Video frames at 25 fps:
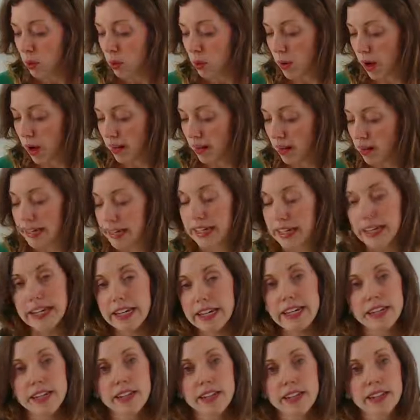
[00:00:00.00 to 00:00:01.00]
Well,
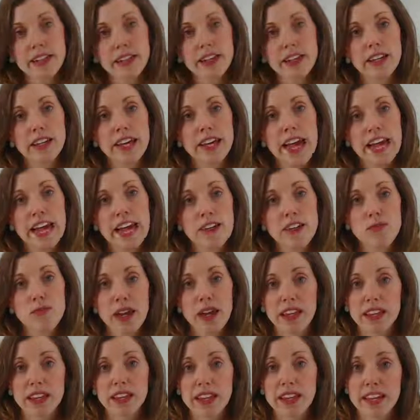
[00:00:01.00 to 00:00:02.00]
in
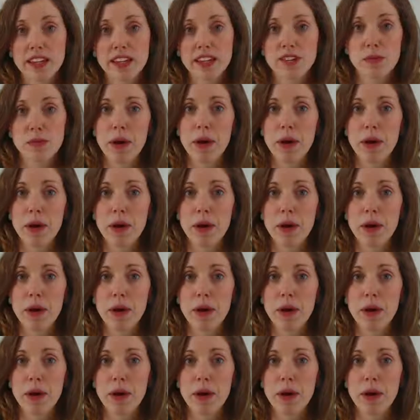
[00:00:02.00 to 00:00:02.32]
caveman land,